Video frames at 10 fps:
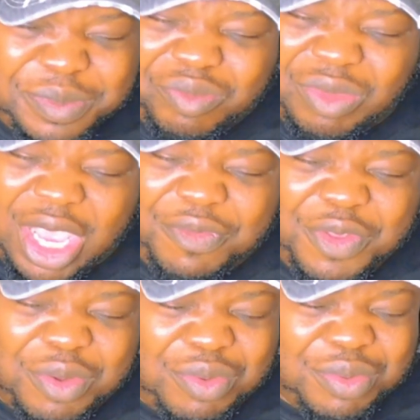If
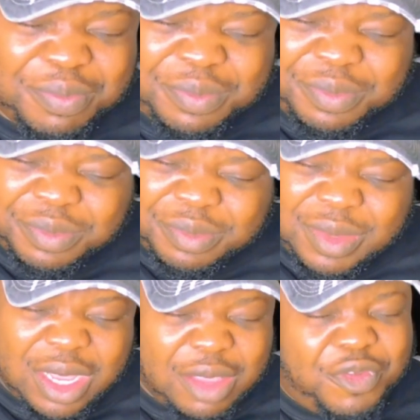you
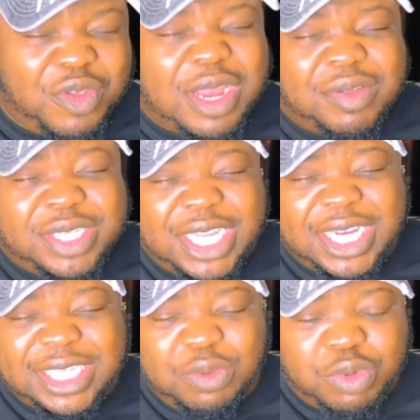if you're now a
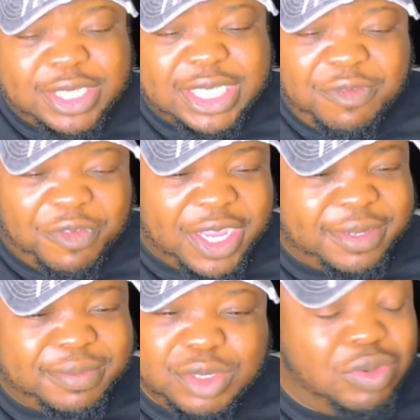Tennessee whiskey
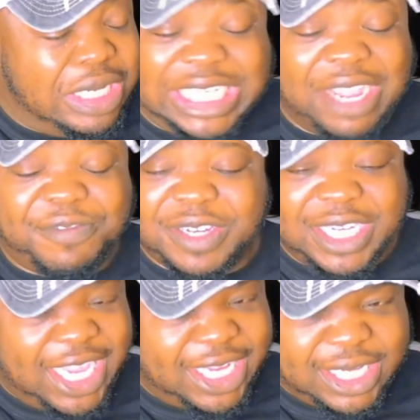fan, you'll definitely
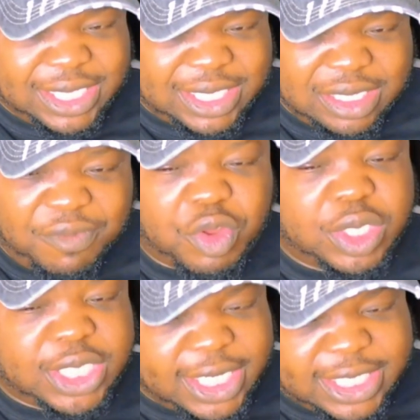hate this. If you're a
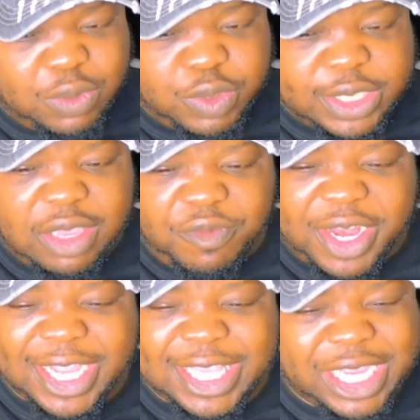Tennessee whiskey fan,
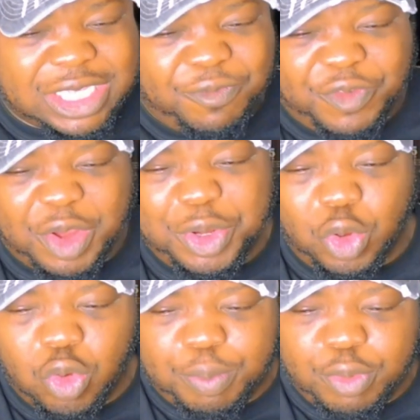I think it's a very
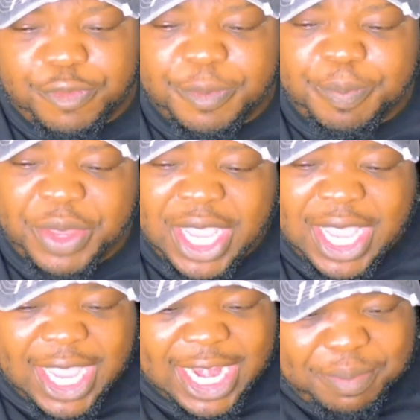low proof,
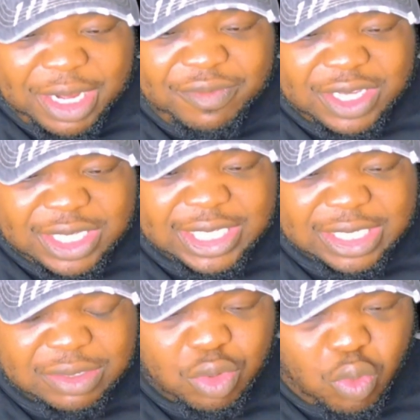and I believe this
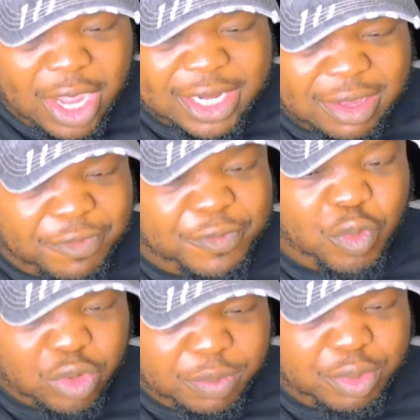is quite
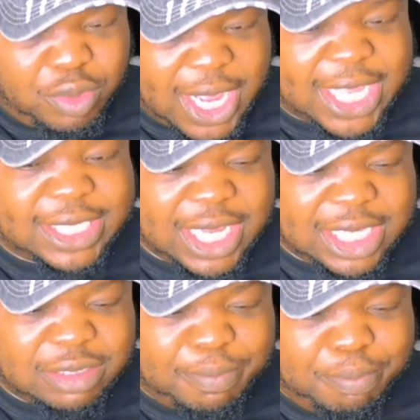affordable as
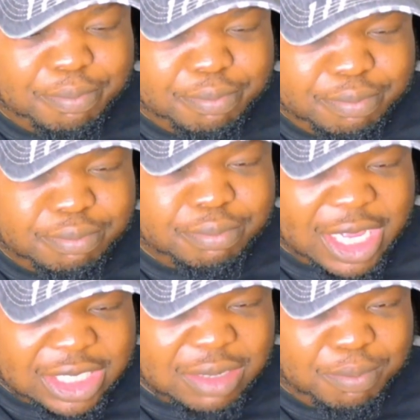
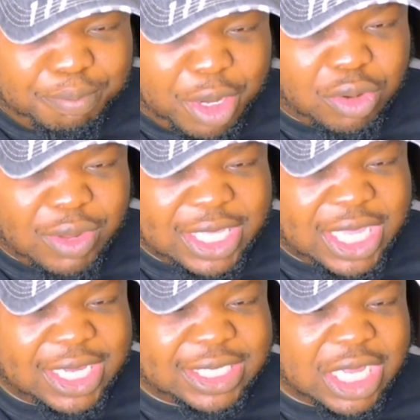a bottle. I
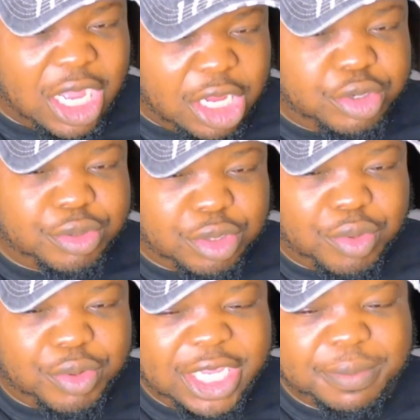think it's under 30.